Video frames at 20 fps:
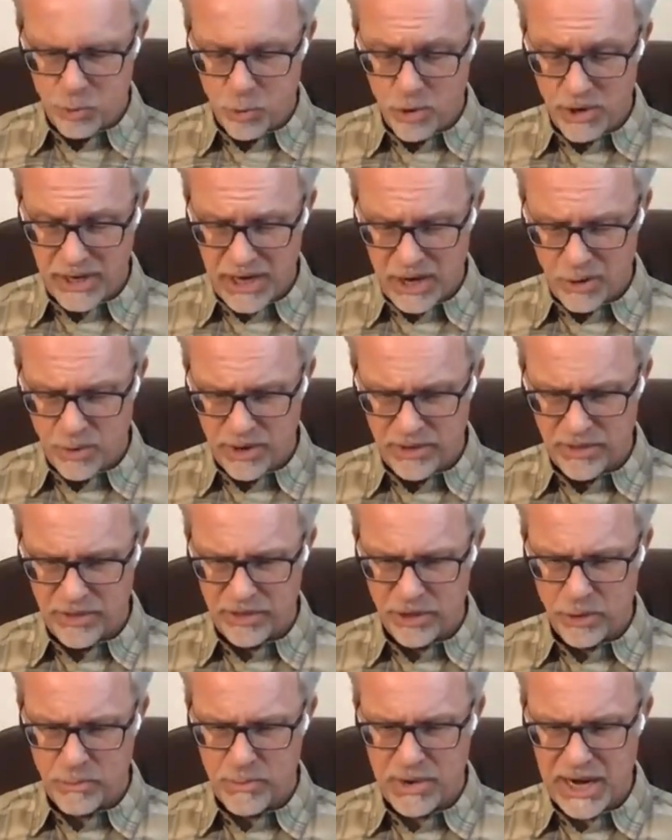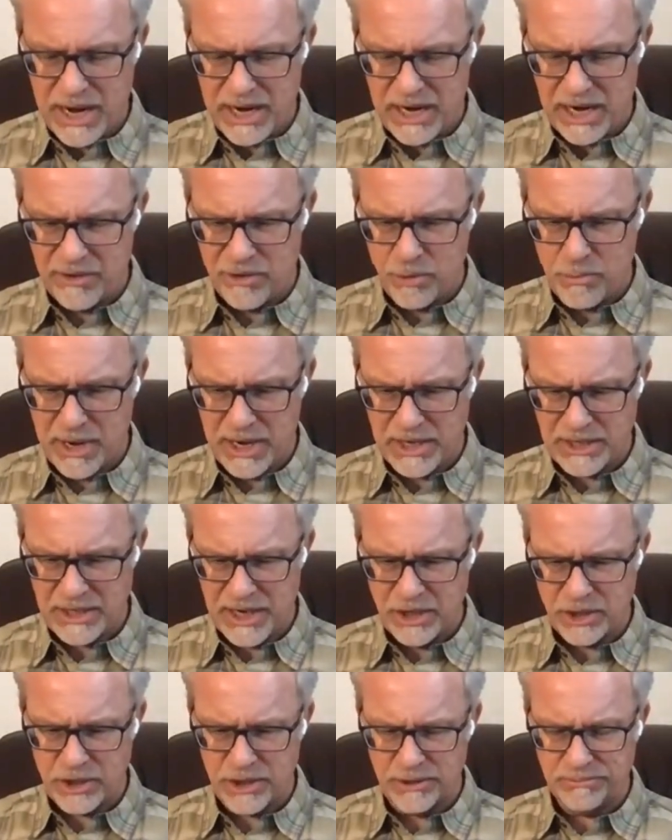been working with at the beginning of the
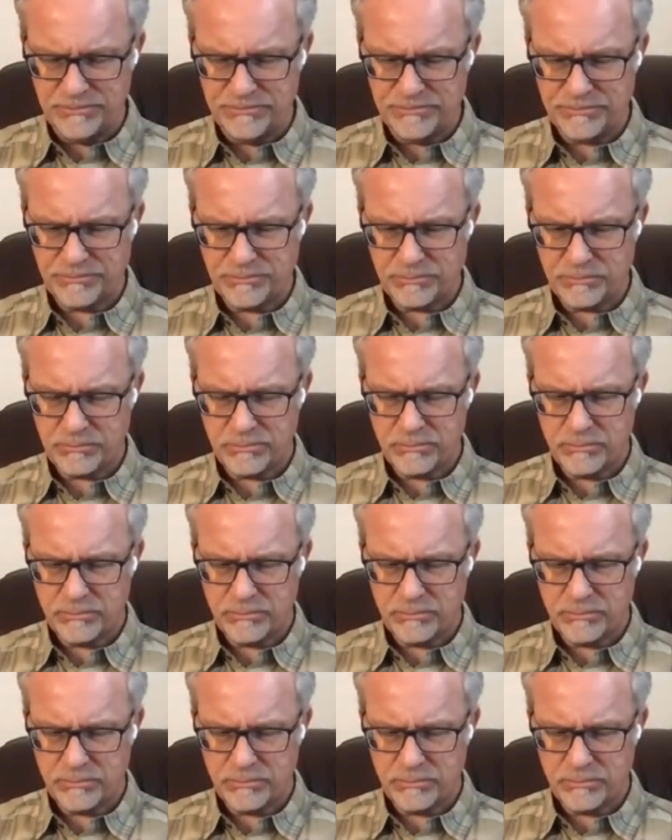meditation.